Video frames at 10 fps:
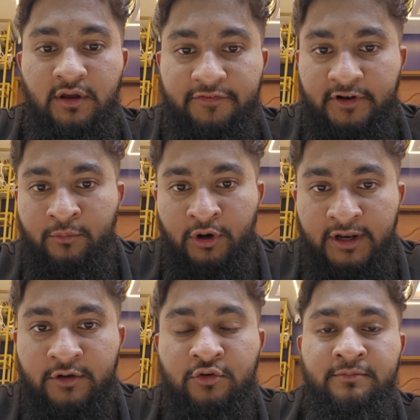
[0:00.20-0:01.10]
Assalamu
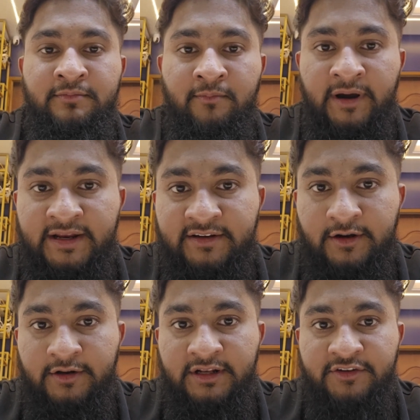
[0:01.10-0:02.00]
alaikum, my
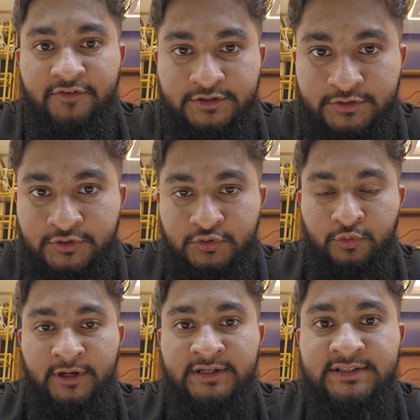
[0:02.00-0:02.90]
dear English version
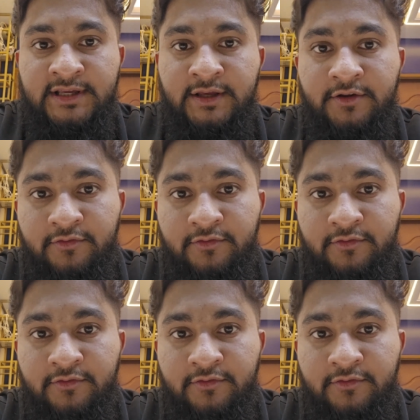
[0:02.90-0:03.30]
students.